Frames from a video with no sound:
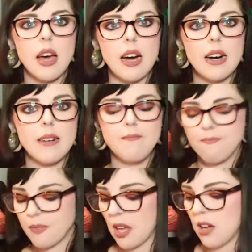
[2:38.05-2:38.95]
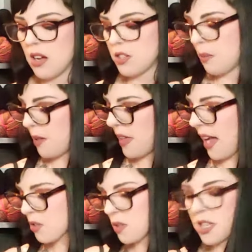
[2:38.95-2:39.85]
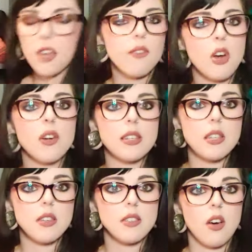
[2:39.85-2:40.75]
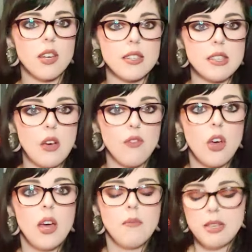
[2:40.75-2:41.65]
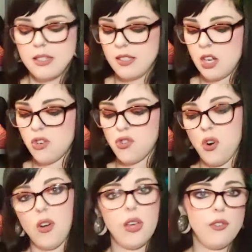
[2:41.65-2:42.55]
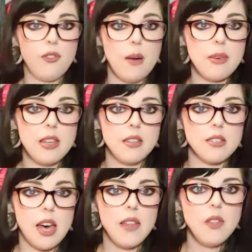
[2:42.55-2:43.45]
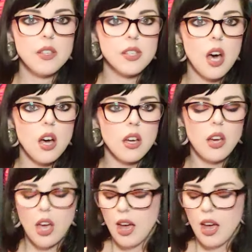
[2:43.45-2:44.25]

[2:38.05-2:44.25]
To put the actual skein of yarn into the sock itself means that you're drawing from inside the sock,